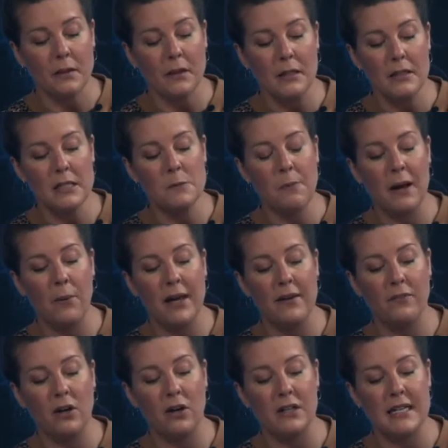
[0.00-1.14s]
just by way of
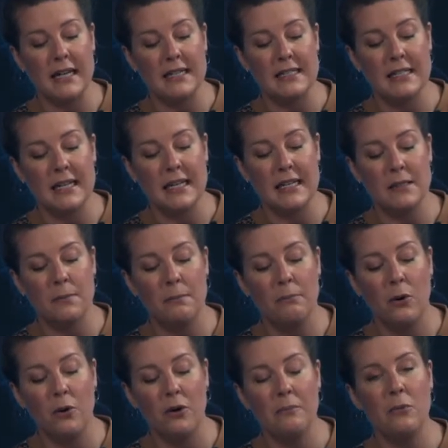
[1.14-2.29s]
context, is
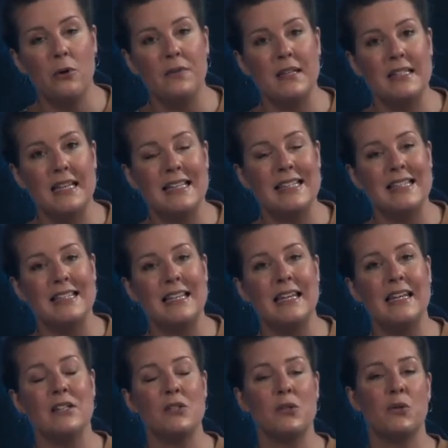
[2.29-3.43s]
more and more this
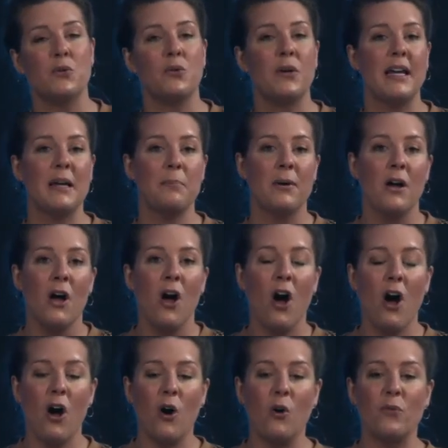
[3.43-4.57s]
insidious creep
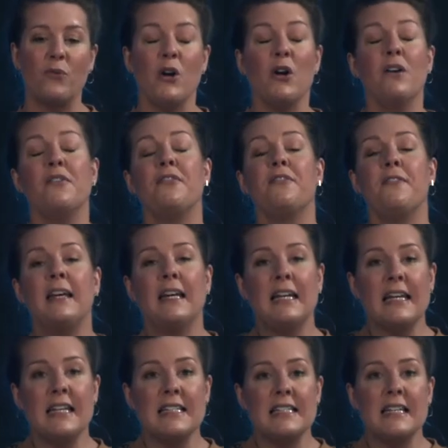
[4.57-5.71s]
of
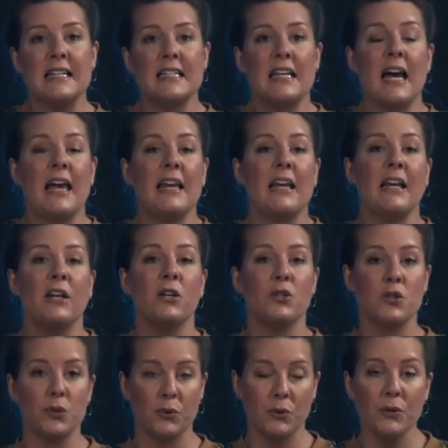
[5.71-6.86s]
feelings dictating
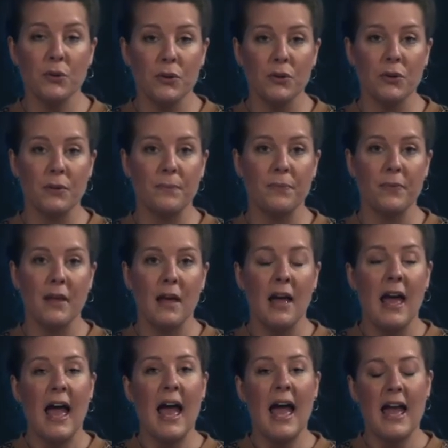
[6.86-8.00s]
truth
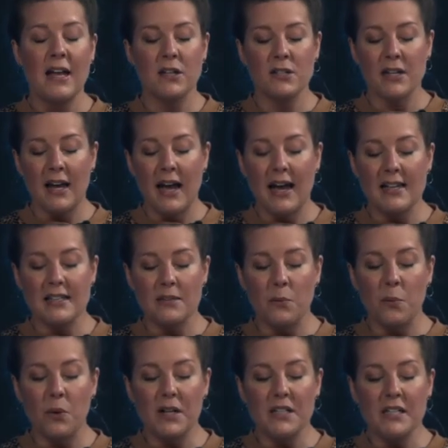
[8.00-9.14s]
and us
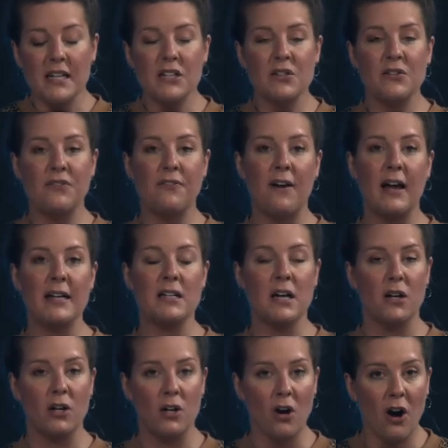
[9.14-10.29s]
wanting to find a
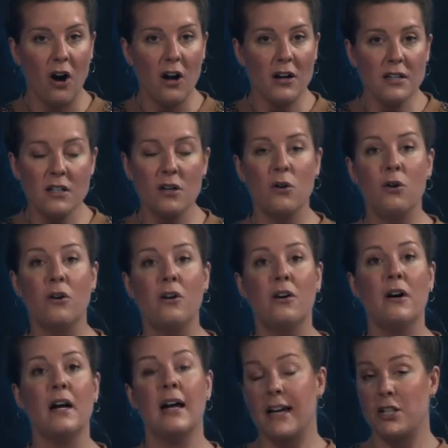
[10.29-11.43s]
God
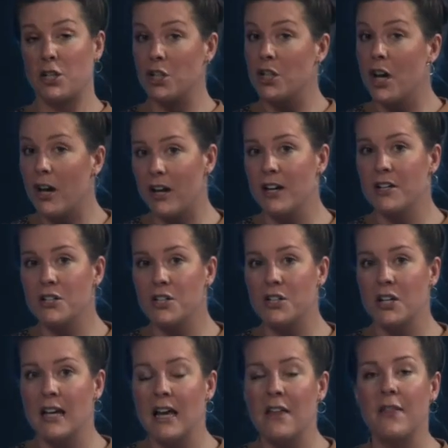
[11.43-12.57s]
or a church
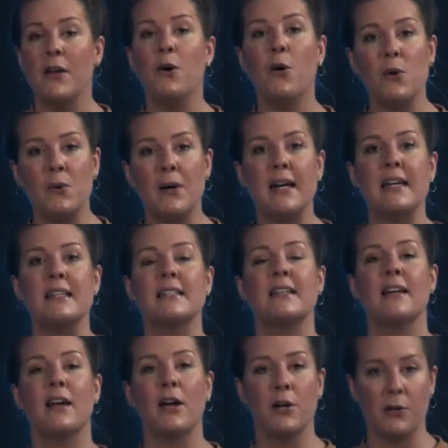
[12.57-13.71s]
that always
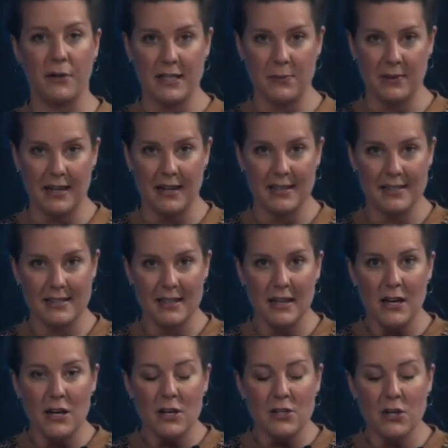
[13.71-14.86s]
agrees with us. Mm.
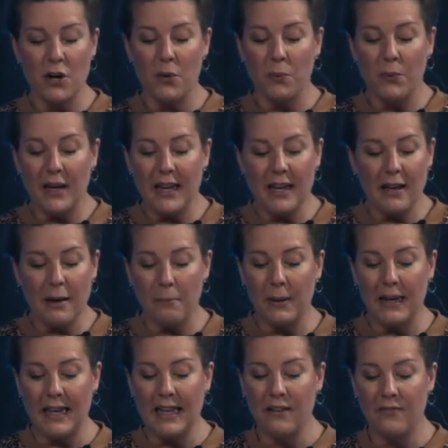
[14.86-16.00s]
So we
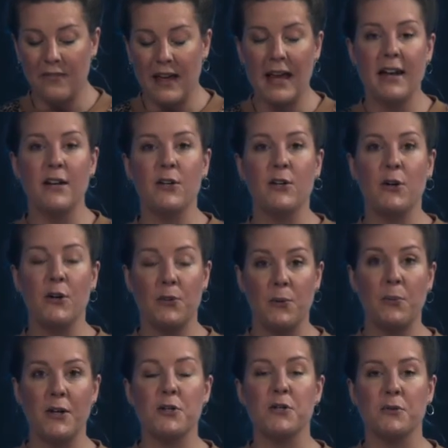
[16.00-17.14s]
believe that, you know, the
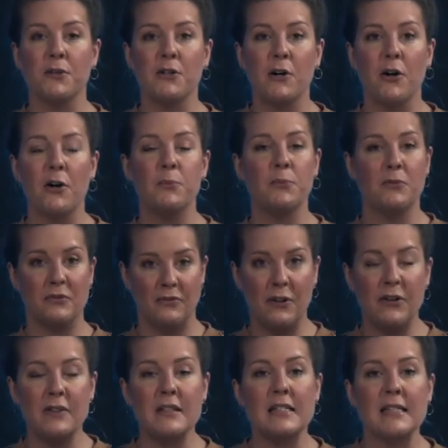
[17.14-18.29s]
one true God will
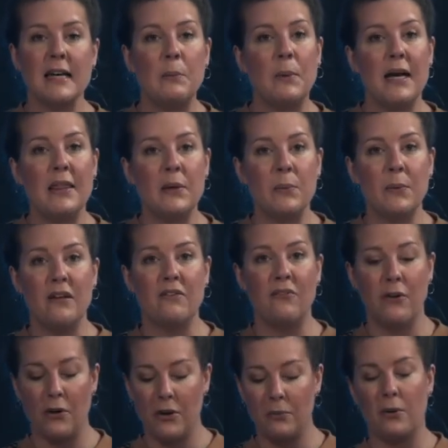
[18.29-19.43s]
vote the same way that we
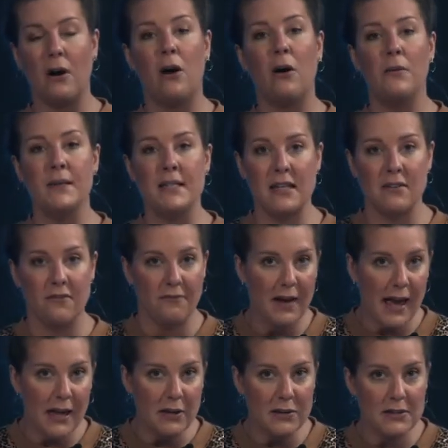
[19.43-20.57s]
vote, will hold the same
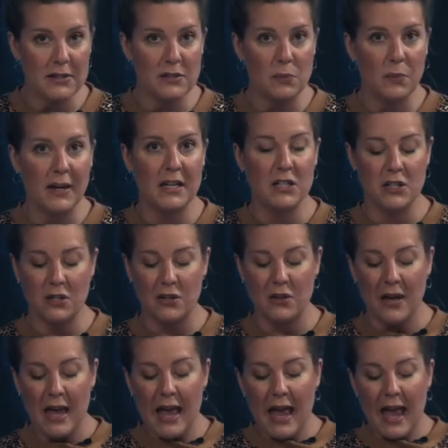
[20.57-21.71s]
values as we do.
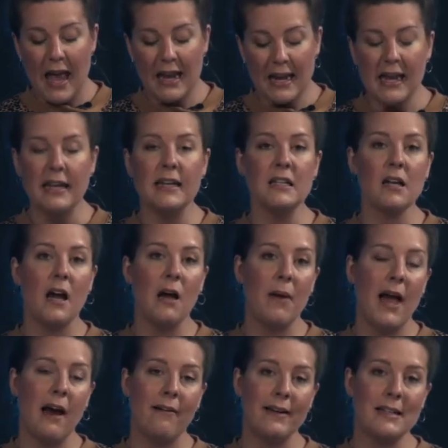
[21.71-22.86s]
And anytime
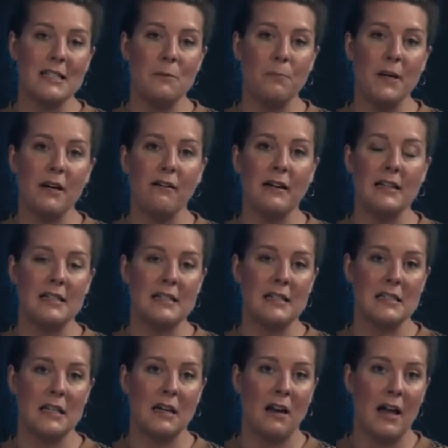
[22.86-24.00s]
our experience
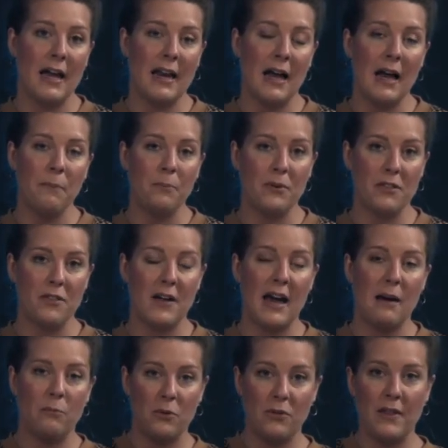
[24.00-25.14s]
doesn't line up with
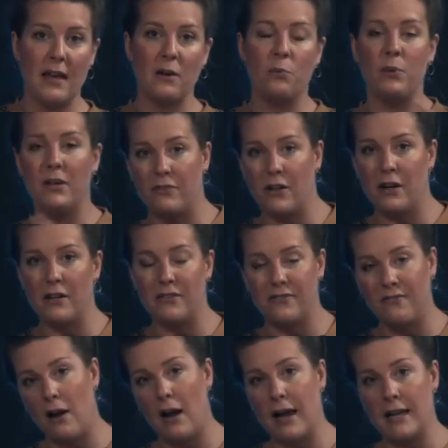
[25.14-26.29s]
that, well, then we've got to
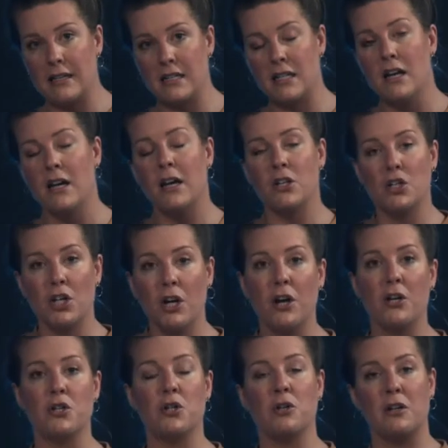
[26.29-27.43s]
find a
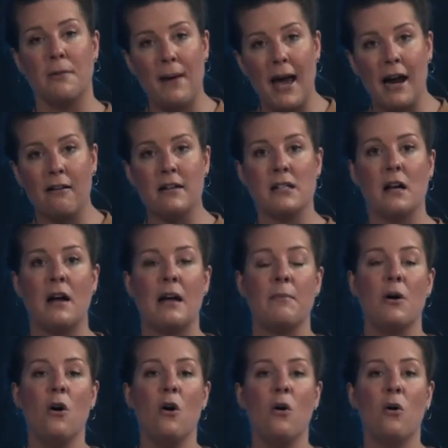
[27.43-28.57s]
church or a paradigm
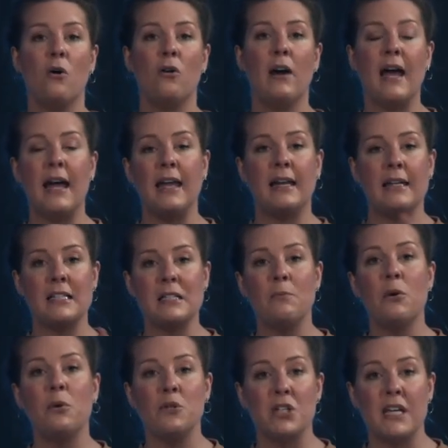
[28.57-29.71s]
or a
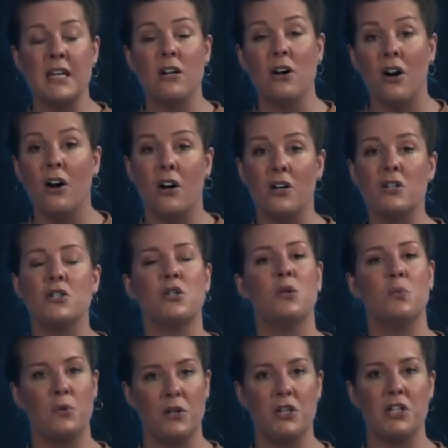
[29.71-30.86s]
small g God to
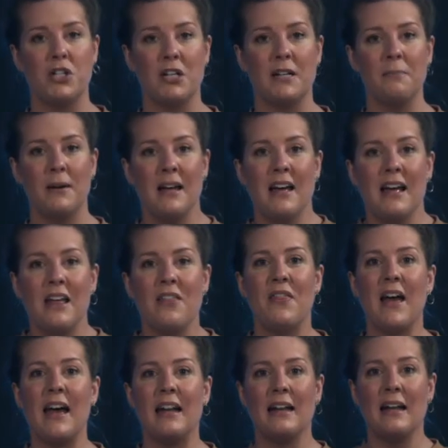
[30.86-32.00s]
worship
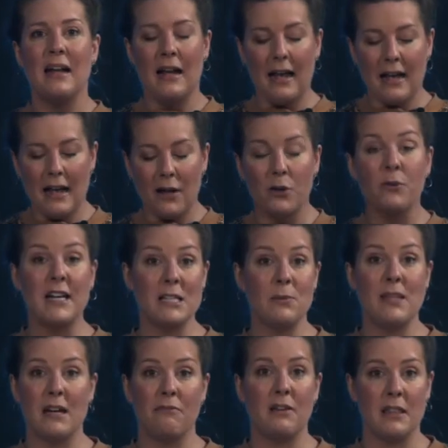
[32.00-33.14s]
that agrees with
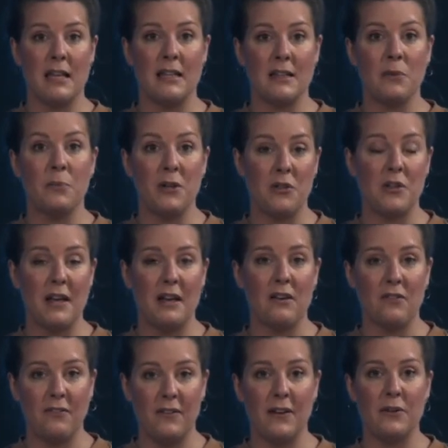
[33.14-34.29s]
everything that we think,
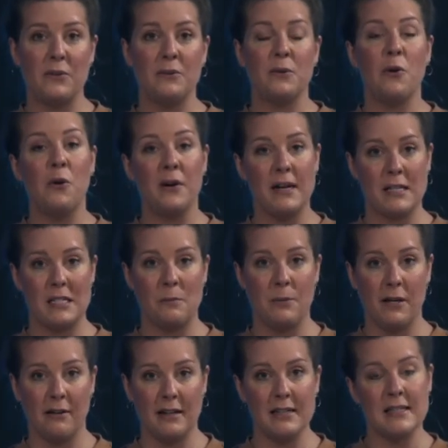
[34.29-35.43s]
feel, or
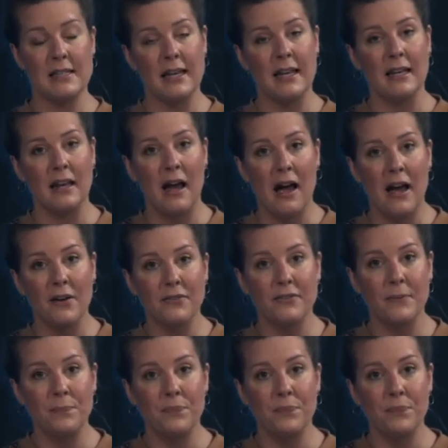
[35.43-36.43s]
experience in life.